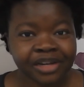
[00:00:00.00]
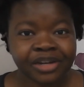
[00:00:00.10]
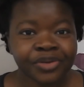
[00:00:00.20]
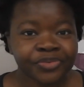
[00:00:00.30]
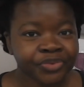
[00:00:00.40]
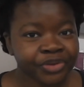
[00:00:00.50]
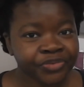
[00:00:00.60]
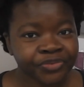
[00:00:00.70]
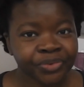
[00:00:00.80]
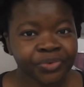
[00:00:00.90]
I don't feel
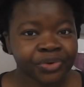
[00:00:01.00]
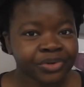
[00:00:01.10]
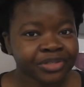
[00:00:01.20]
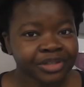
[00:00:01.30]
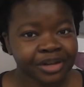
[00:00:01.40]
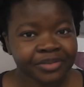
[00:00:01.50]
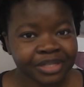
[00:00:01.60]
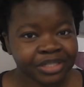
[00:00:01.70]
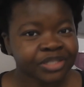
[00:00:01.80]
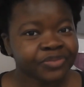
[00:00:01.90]
full or stuffed. I
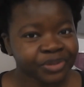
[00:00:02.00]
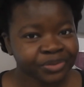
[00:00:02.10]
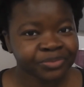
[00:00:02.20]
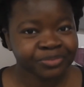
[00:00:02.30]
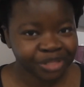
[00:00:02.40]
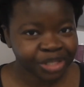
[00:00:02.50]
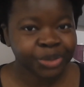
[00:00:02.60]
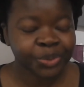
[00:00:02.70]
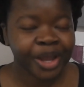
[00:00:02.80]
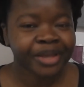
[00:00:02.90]
just feel
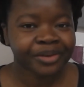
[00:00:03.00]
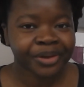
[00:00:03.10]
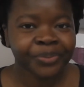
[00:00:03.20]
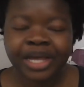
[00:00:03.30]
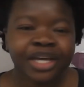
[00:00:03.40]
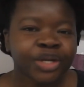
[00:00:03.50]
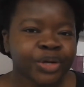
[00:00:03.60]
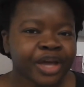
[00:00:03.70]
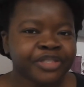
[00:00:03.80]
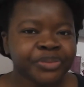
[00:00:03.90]
just right, you know? Like I don't
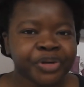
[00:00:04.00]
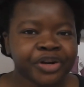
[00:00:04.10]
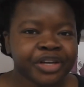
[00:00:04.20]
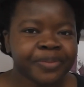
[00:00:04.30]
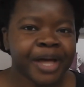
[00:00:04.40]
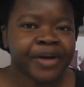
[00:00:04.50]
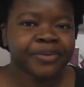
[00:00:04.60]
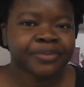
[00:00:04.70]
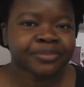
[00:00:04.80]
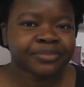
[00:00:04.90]
have to worry about
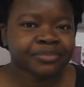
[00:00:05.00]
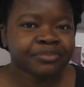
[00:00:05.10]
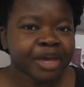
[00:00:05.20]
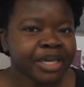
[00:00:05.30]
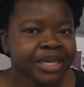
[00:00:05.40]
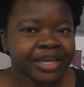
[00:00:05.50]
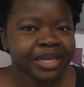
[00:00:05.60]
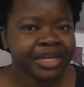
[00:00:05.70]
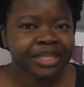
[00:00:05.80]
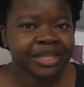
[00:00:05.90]
making
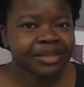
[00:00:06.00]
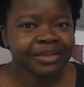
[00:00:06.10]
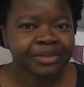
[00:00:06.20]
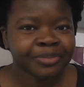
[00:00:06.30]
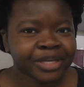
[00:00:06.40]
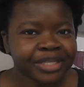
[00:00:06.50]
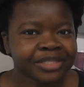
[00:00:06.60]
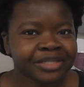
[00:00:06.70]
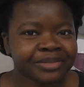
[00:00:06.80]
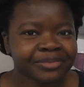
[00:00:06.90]
anything
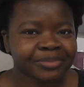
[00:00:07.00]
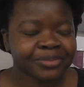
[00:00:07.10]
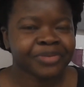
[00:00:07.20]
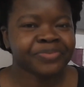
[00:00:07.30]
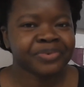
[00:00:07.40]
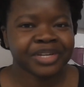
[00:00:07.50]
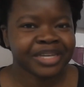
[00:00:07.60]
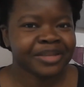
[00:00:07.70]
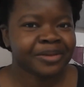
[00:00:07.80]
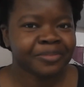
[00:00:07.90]
because I've
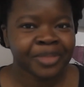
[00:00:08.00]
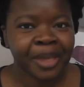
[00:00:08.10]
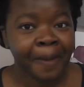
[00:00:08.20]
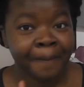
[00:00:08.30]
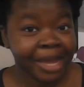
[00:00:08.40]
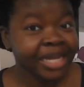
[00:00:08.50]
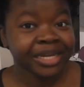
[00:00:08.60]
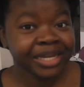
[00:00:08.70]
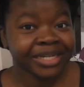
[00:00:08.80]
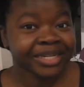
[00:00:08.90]
already made
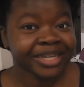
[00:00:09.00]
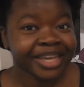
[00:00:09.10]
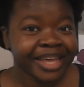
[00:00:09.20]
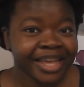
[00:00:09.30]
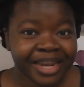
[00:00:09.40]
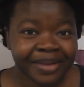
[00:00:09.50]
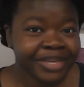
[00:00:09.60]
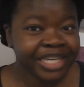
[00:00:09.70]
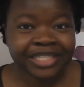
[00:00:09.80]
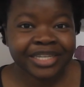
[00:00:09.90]
it and I've
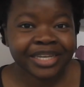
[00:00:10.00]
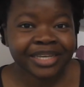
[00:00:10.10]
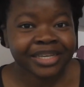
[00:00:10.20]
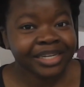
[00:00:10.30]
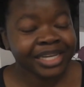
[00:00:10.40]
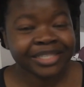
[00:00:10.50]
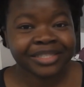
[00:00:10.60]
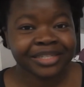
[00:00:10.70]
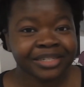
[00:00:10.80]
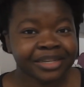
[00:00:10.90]
eaten it in less
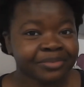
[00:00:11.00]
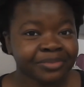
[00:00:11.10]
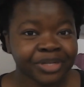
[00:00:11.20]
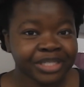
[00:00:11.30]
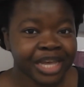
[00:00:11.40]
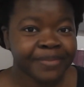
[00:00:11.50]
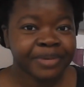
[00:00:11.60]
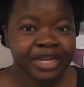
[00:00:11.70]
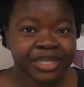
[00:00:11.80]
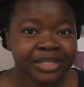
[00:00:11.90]
than, what, 10
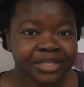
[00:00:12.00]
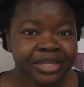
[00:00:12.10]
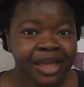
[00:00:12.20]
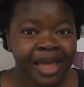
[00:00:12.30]
minutes.